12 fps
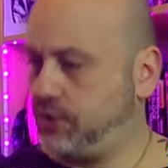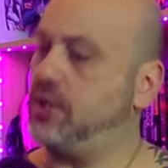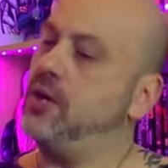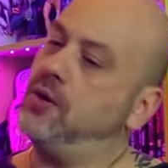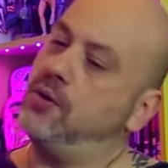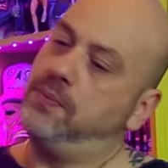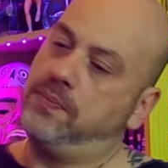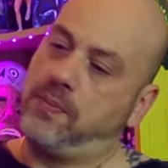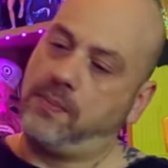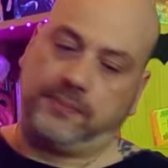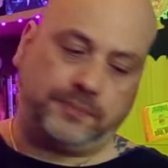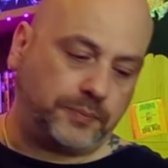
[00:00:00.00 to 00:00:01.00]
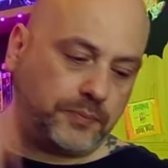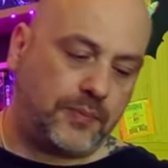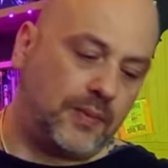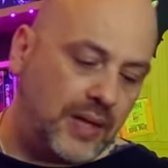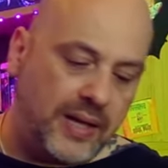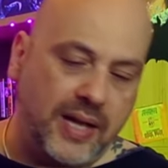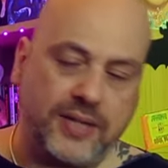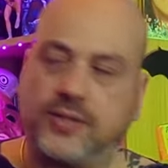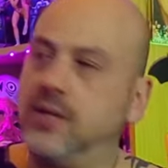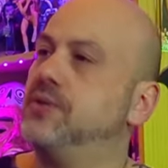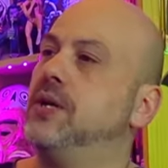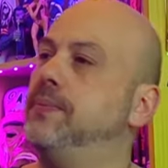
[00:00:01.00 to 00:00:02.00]
so Ed
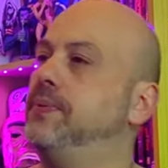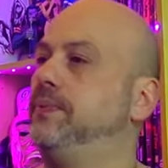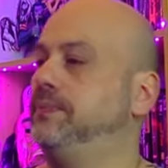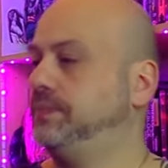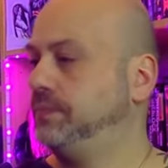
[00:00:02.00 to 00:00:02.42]
goes up,